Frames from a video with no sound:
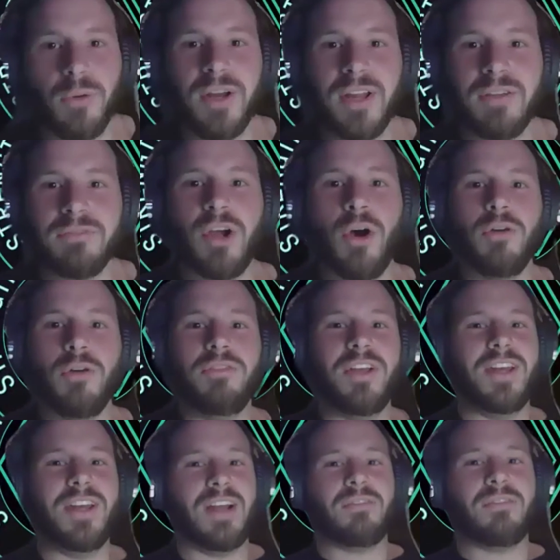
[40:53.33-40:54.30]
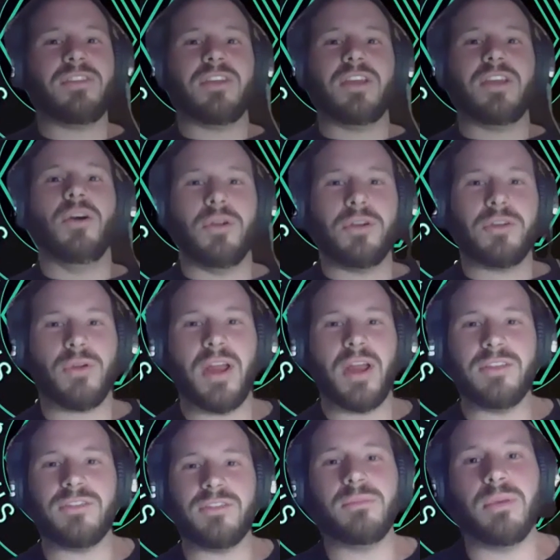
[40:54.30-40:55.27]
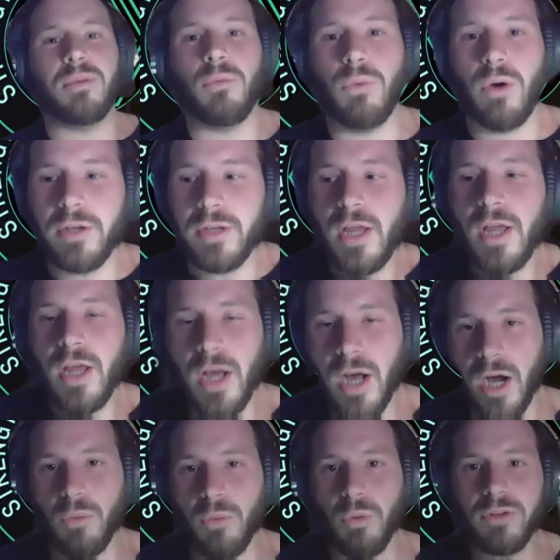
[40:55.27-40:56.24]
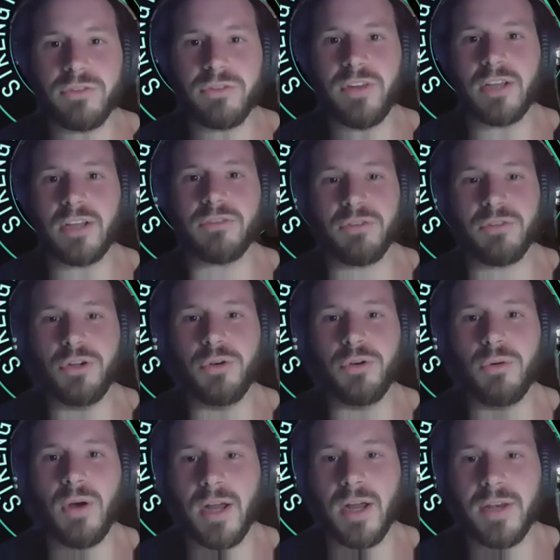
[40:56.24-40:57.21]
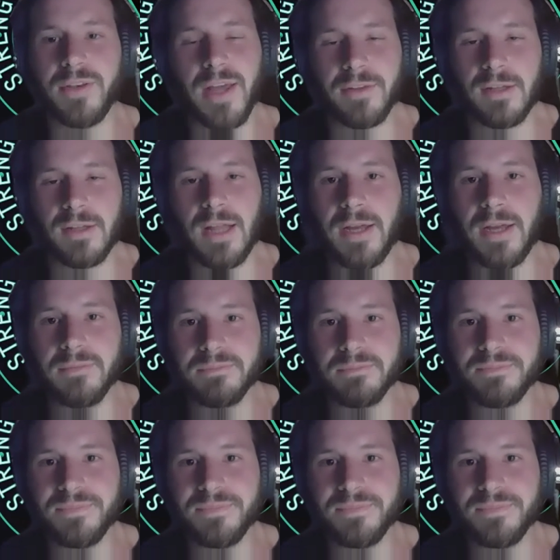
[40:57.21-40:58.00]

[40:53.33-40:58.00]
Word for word: we have COVID and everything going crazy, but what, uh, what's next for you uh, down the line?